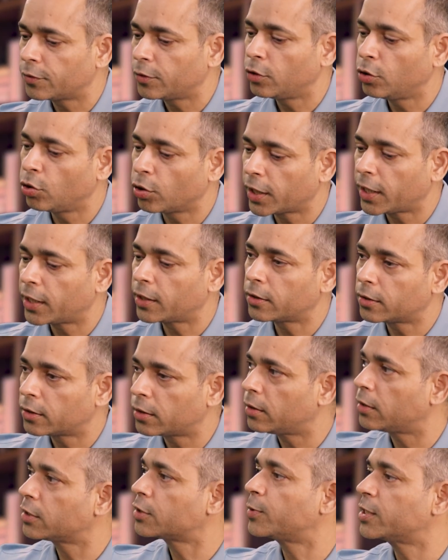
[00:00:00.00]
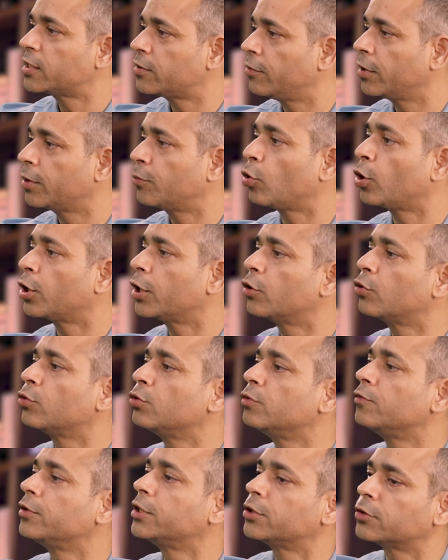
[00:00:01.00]
look at a specific point
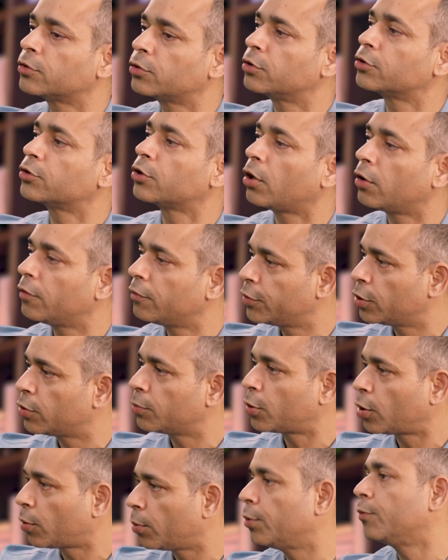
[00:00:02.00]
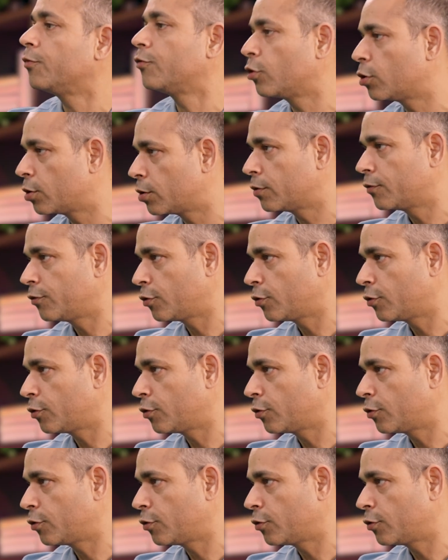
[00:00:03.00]
tool which is going to solve your problem for